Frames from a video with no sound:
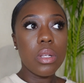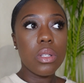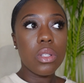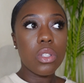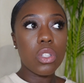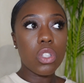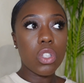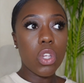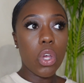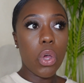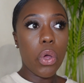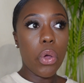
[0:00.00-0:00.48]

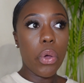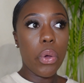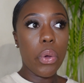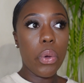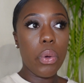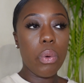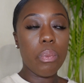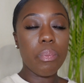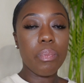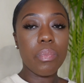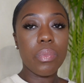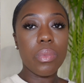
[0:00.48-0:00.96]

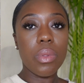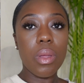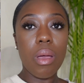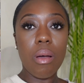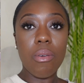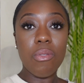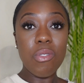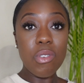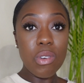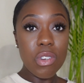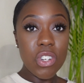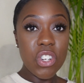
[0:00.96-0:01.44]
So
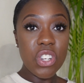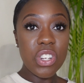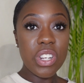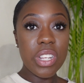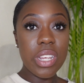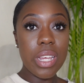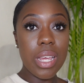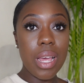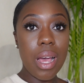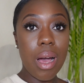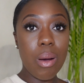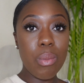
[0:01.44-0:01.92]

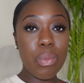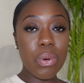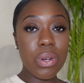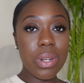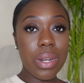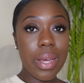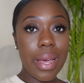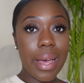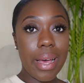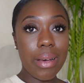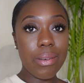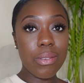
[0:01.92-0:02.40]
unfortunately, I'm
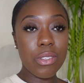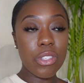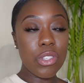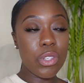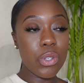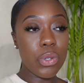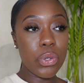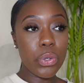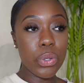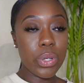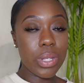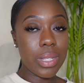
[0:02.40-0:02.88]
gonna have
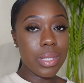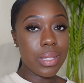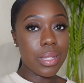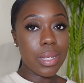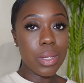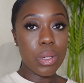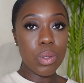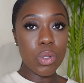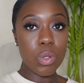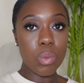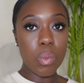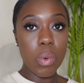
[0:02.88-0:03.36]
to
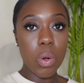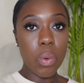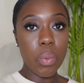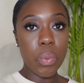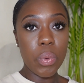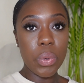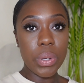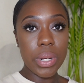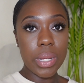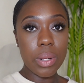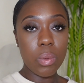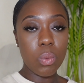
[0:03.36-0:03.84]
continue tomorrow
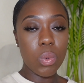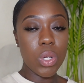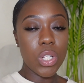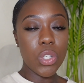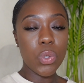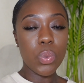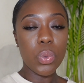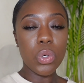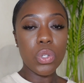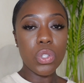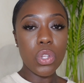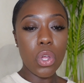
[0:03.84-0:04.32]
morning,
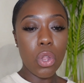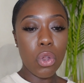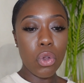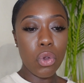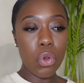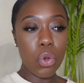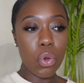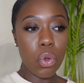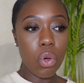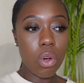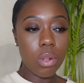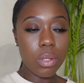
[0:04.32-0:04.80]
which was
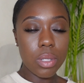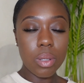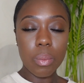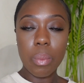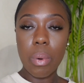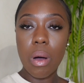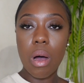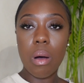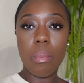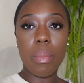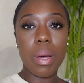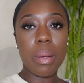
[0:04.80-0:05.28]
not
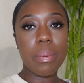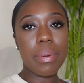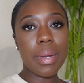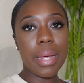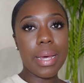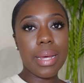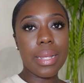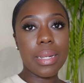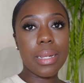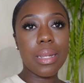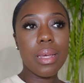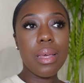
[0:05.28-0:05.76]
part of my
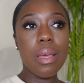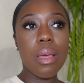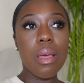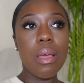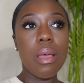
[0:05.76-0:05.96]
plan.